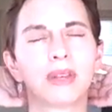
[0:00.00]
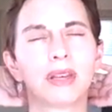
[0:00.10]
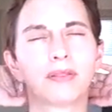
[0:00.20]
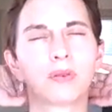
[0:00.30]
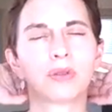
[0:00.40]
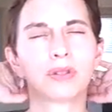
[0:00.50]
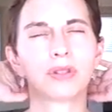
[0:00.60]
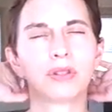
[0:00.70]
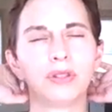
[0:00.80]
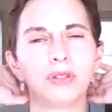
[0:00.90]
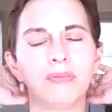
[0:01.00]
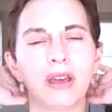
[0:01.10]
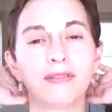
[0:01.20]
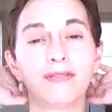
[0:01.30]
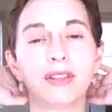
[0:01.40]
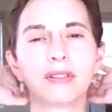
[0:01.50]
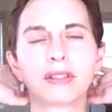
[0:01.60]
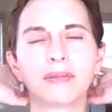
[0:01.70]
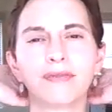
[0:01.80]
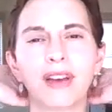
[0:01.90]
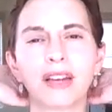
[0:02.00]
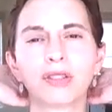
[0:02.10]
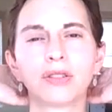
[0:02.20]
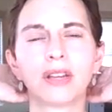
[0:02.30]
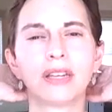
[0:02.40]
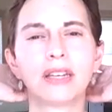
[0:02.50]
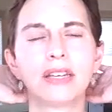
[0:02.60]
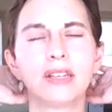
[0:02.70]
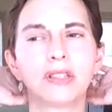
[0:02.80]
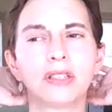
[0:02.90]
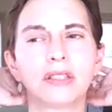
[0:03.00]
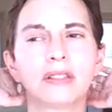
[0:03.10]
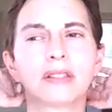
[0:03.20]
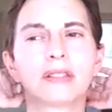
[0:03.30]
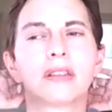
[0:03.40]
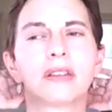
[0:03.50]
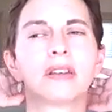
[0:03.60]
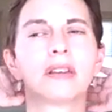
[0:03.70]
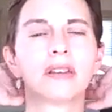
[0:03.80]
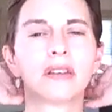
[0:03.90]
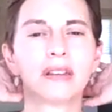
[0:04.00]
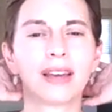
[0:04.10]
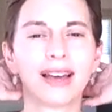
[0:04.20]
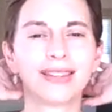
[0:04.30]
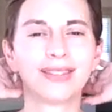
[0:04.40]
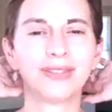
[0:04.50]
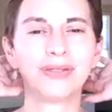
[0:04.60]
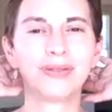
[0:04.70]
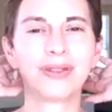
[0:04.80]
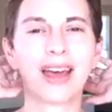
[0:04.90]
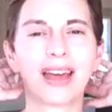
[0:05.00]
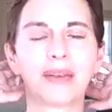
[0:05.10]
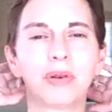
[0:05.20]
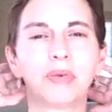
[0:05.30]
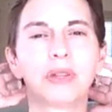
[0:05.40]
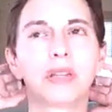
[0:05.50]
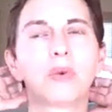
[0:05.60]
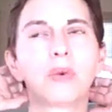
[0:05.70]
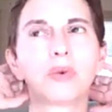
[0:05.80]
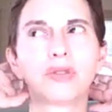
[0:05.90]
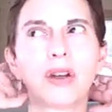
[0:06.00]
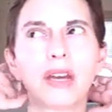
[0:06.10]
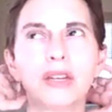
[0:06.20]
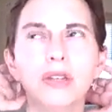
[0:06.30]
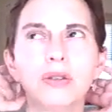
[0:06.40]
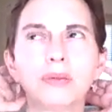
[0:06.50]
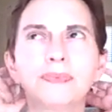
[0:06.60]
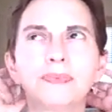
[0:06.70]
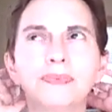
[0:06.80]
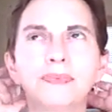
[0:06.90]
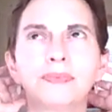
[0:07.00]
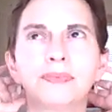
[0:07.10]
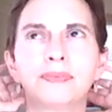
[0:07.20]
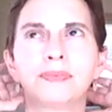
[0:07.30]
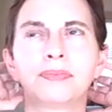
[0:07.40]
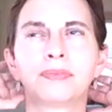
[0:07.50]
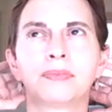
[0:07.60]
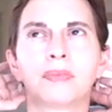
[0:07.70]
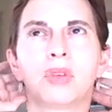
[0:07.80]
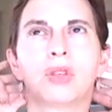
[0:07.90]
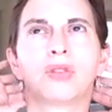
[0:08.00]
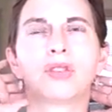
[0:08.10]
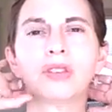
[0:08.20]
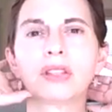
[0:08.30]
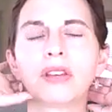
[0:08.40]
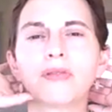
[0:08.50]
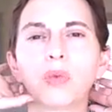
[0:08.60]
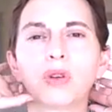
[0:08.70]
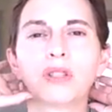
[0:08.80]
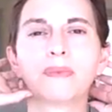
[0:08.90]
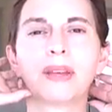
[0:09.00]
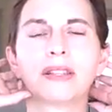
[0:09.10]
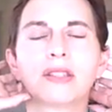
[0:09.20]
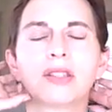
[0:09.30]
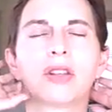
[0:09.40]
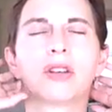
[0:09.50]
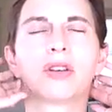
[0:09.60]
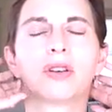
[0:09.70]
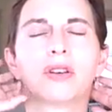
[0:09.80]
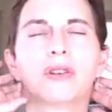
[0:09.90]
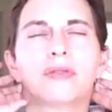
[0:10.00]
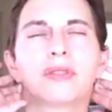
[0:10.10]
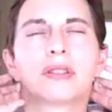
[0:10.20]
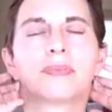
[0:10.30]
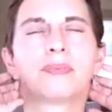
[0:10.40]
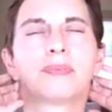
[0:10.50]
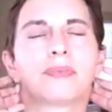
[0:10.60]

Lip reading: And of course, you may feel some fascial adhesions as you do that, but really what we're trying to do is to just give more space to the nerves